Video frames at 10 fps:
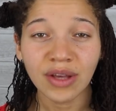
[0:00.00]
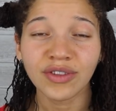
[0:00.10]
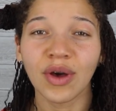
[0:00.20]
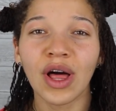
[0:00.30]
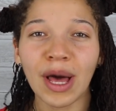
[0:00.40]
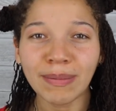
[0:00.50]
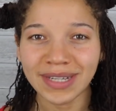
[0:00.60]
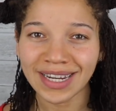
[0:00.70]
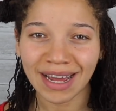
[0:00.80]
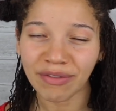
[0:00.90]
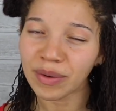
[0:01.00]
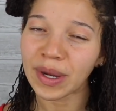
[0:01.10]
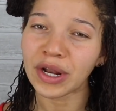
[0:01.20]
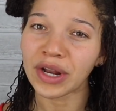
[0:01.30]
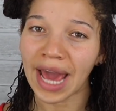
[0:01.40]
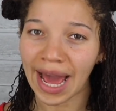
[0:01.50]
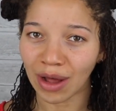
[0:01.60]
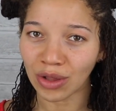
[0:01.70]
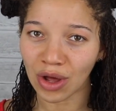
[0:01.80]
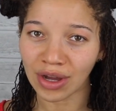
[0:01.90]
So I'll update everyone on
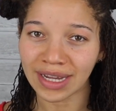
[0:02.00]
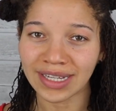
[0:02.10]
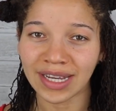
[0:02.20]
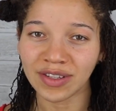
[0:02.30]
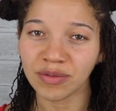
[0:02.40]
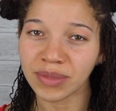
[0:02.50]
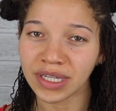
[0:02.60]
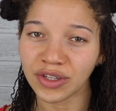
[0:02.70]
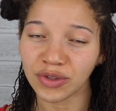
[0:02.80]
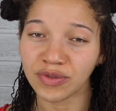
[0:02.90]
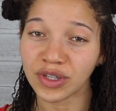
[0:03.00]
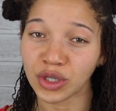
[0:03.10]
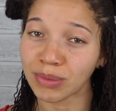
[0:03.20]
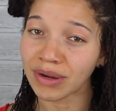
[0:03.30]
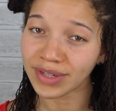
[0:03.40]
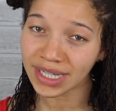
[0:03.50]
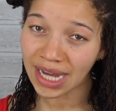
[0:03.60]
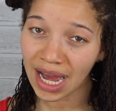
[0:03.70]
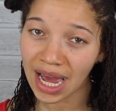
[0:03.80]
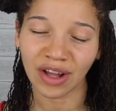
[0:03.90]
how long it takes me to finish my retie,
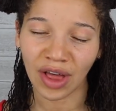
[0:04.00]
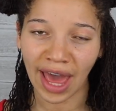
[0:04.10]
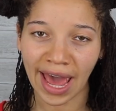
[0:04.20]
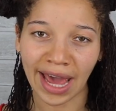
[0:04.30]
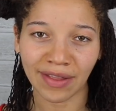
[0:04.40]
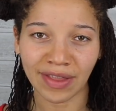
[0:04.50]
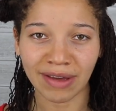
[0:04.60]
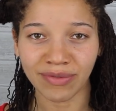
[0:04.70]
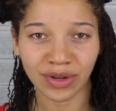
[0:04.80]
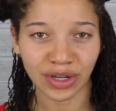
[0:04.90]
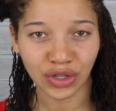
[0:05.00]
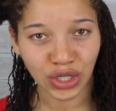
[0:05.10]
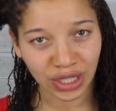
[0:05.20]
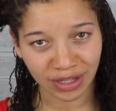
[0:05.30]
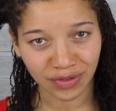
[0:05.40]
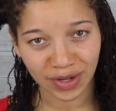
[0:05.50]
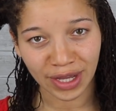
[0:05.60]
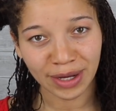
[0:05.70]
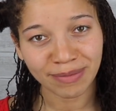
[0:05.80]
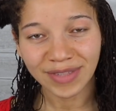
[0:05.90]
and I'll add that footage to this
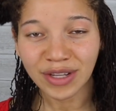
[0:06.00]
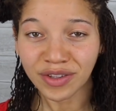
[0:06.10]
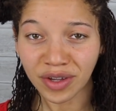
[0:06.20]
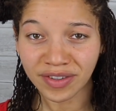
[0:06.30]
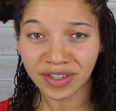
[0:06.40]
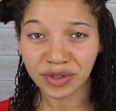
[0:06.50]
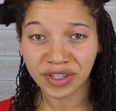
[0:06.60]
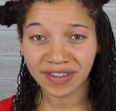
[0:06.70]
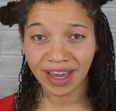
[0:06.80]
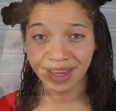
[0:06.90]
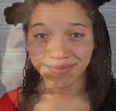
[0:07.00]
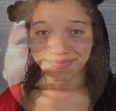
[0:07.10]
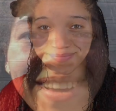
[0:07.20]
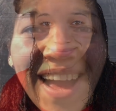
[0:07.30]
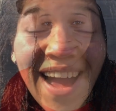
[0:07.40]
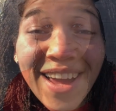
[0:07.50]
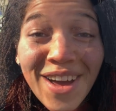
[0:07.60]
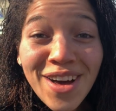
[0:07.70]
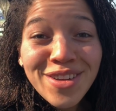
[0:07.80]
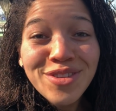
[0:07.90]
video. So I'll see you in a second. Hi
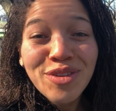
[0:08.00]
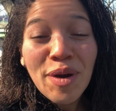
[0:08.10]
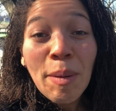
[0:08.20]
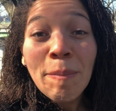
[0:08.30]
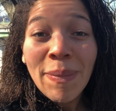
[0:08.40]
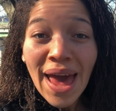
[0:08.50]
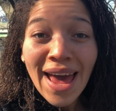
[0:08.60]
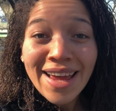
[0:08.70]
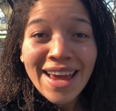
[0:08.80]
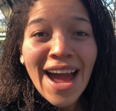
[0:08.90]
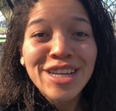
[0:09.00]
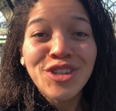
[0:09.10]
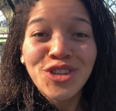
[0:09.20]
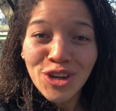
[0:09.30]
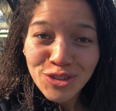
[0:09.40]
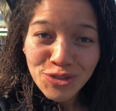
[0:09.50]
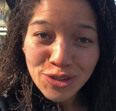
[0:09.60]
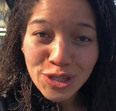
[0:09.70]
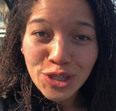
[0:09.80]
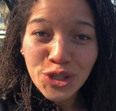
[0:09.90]
y'all, so I'm back. I just
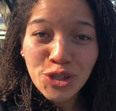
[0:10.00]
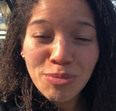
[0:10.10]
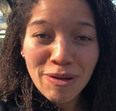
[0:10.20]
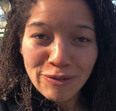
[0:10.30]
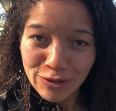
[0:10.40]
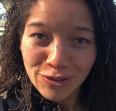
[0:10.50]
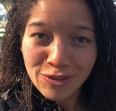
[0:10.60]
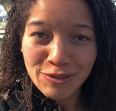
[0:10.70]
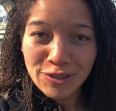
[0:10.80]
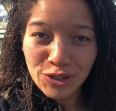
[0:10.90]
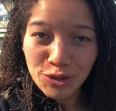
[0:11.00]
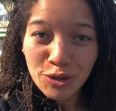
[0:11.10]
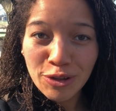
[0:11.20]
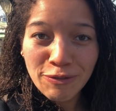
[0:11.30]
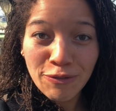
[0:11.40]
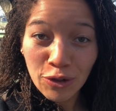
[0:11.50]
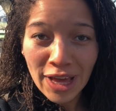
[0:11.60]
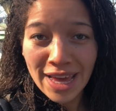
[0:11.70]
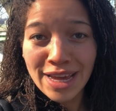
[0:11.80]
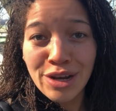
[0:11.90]
finished my first official full
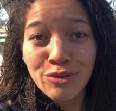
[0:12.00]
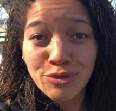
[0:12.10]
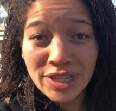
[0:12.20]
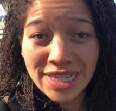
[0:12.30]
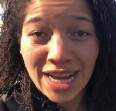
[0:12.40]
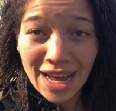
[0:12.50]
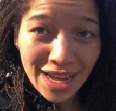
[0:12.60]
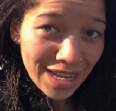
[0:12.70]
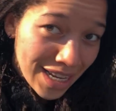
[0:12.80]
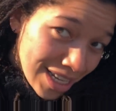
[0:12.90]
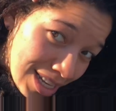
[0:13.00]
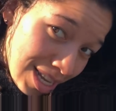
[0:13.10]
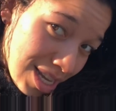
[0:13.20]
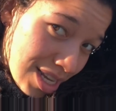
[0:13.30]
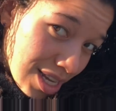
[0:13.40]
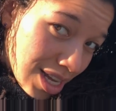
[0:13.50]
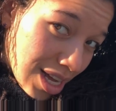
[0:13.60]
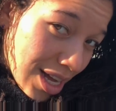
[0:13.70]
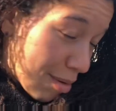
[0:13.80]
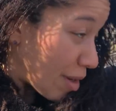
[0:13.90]
head retie. I
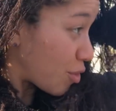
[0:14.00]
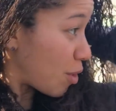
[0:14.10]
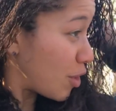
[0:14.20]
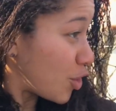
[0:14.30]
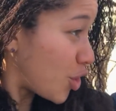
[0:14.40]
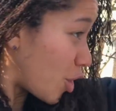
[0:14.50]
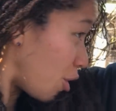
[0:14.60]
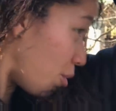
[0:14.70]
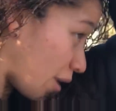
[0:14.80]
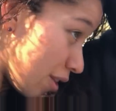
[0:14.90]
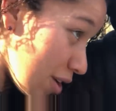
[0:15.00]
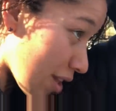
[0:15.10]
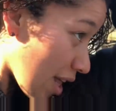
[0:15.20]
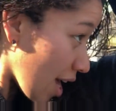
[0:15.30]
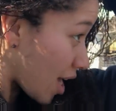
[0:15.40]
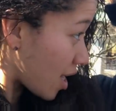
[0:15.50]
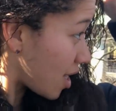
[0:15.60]
just wanted to show you what it looked like.